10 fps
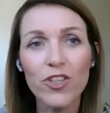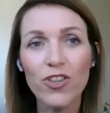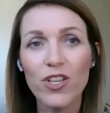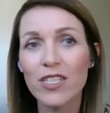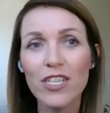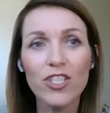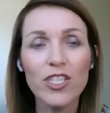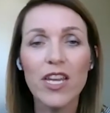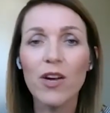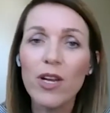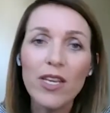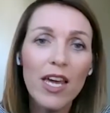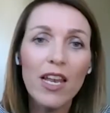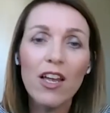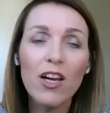of our transactions now on
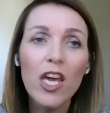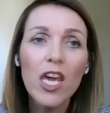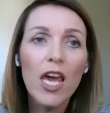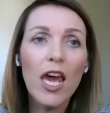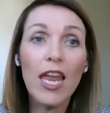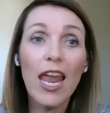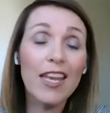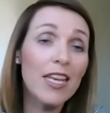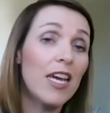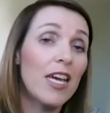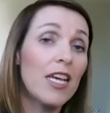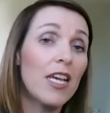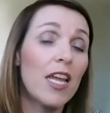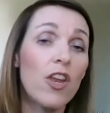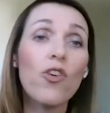catalog. And in
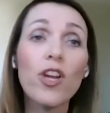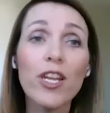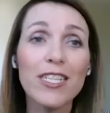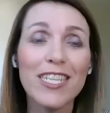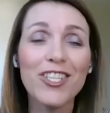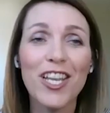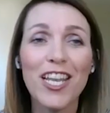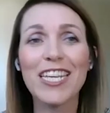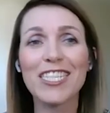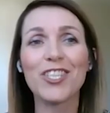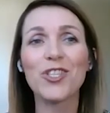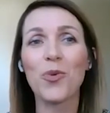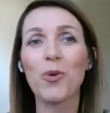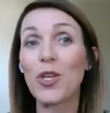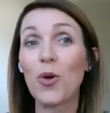an organization like Accenture,
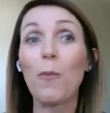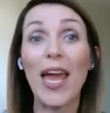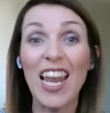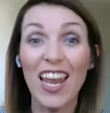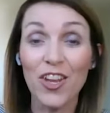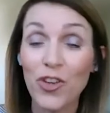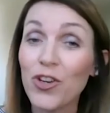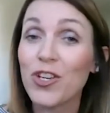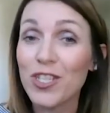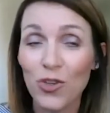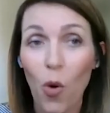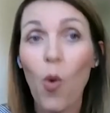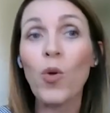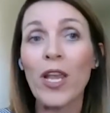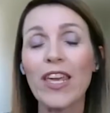where we don't buy a lot of goods or
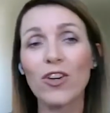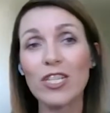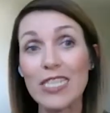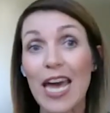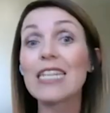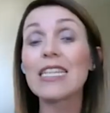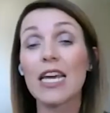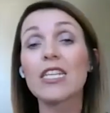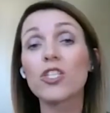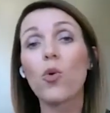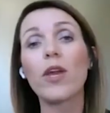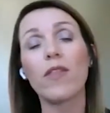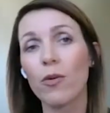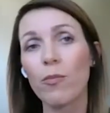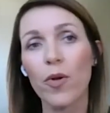only goods, that is quite
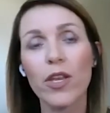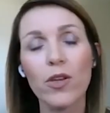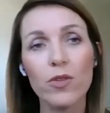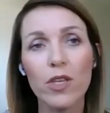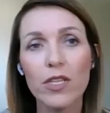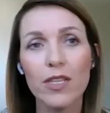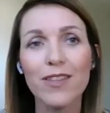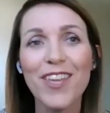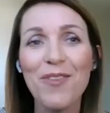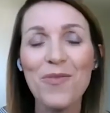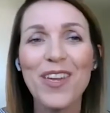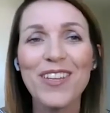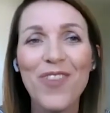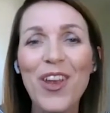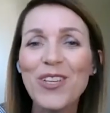the number. I know
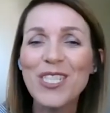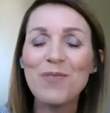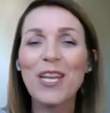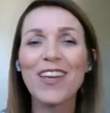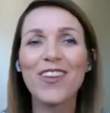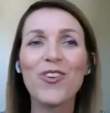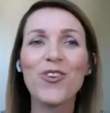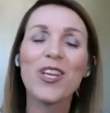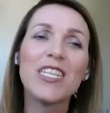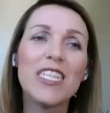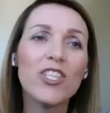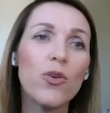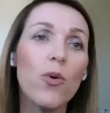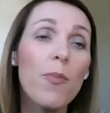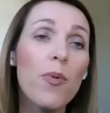it varies depending on the organization
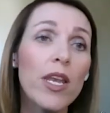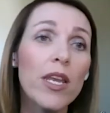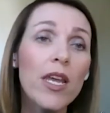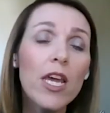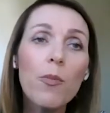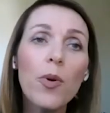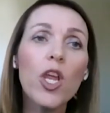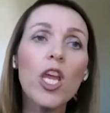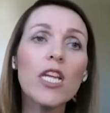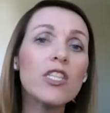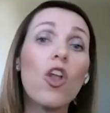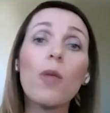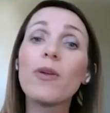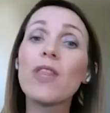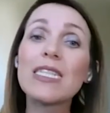you operate in, but it's all
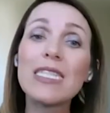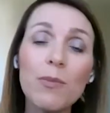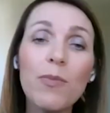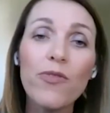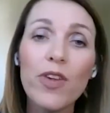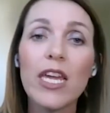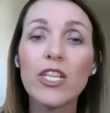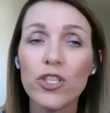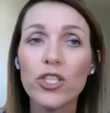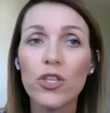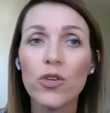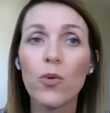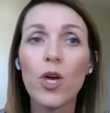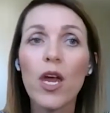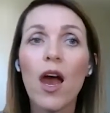about that simplification
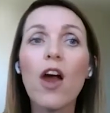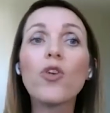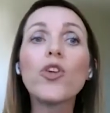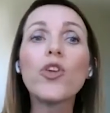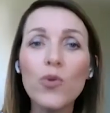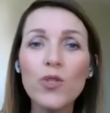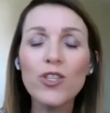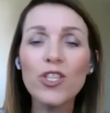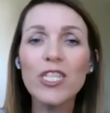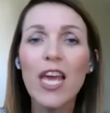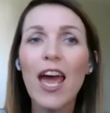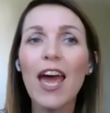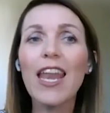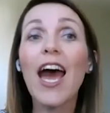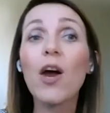too. Our users
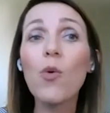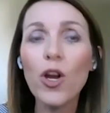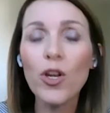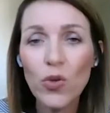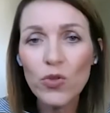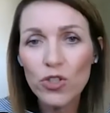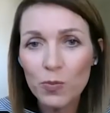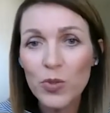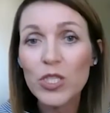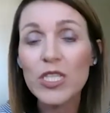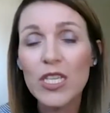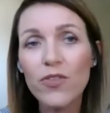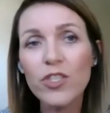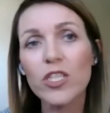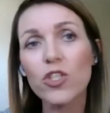and how our users perceive
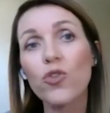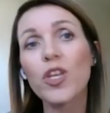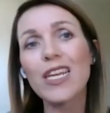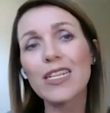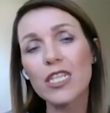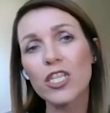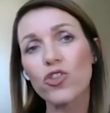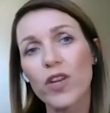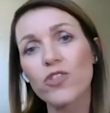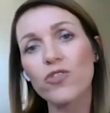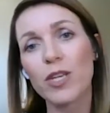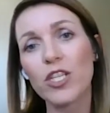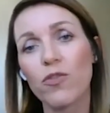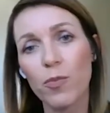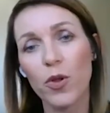us is critical to the
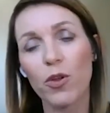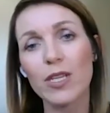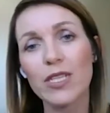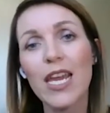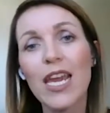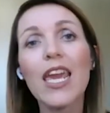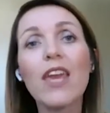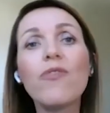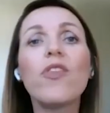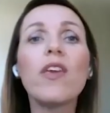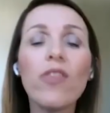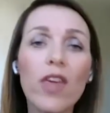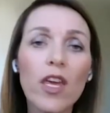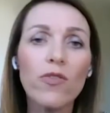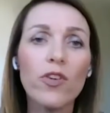transformation of procurement. If they
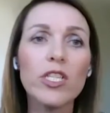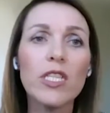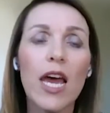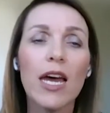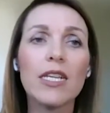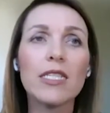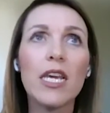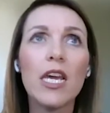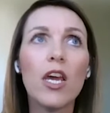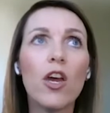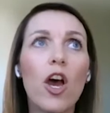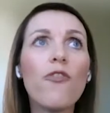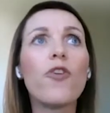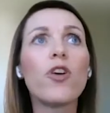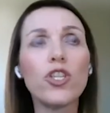think of us as a
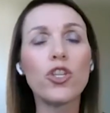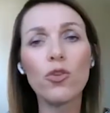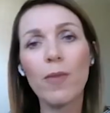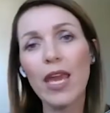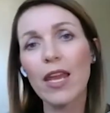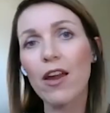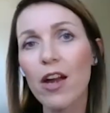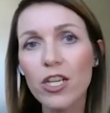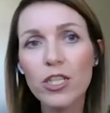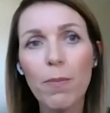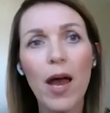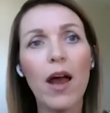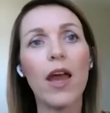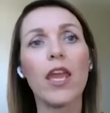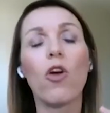function who make it hard to
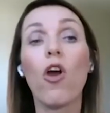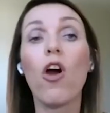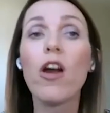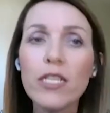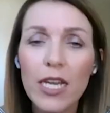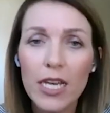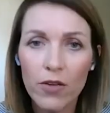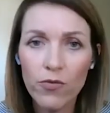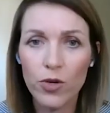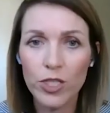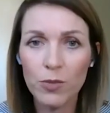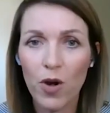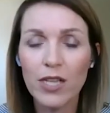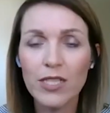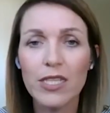buy or hard to get an invoice
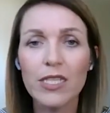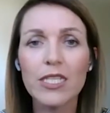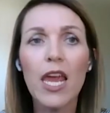processed,